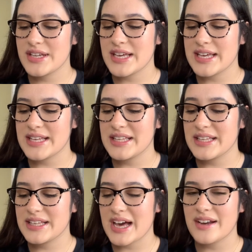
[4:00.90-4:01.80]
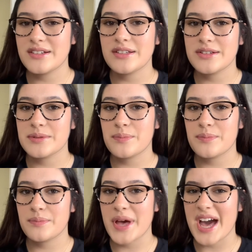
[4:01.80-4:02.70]
it kind of looks
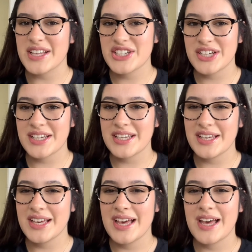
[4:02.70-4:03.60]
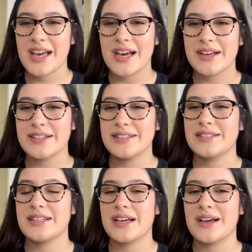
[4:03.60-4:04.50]
patchy
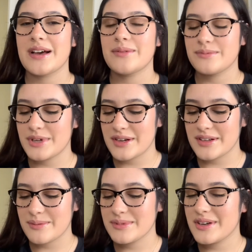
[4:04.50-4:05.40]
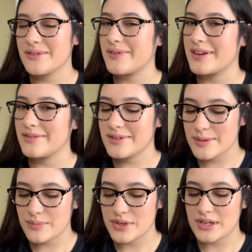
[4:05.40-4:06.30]
and I'm not I'm not a fan of
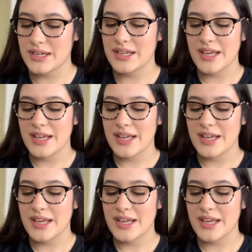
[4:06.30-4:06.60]
it but